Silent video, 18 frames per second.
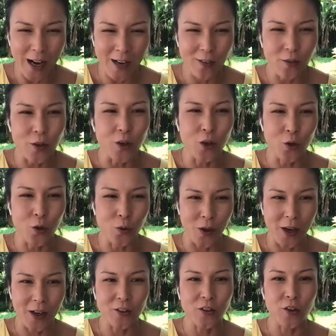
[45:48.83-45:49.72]
right? The
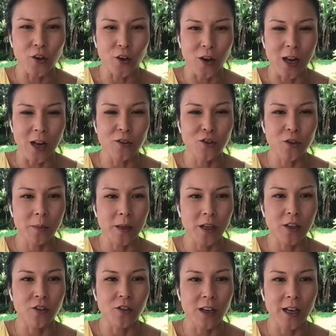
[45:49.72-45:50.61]
new things that are
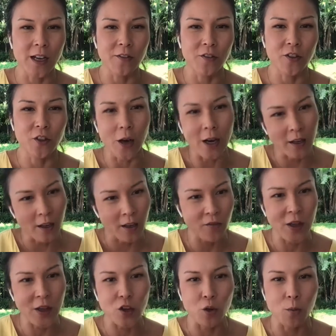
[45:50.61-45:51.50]
allowed to be in your life. So I
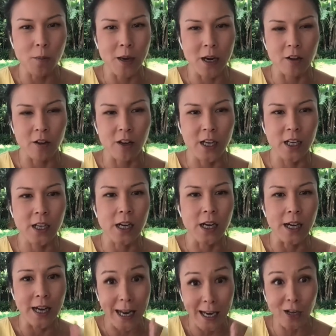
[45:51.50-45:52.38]
love that you marry
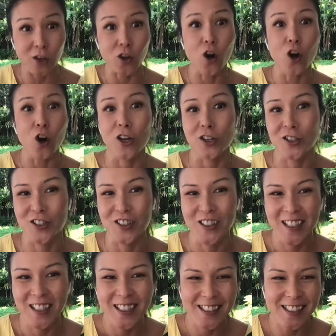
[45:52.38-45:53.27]
right. a head and
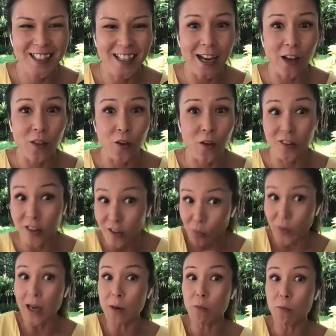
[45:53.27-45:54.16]
heart together.
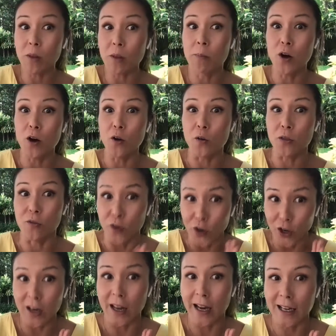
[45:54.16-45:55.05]
And since we come with yeah.
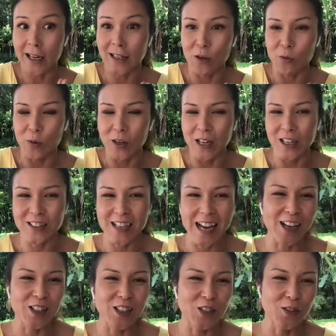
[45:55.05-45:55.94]
both, very likely we
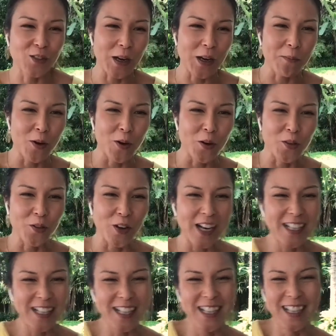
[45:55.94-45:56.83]
need to activate
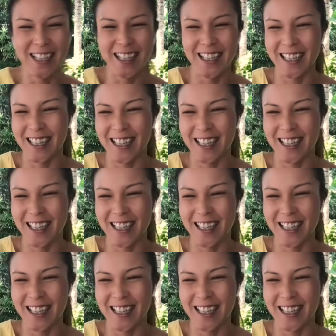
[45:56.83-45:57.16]
both, right?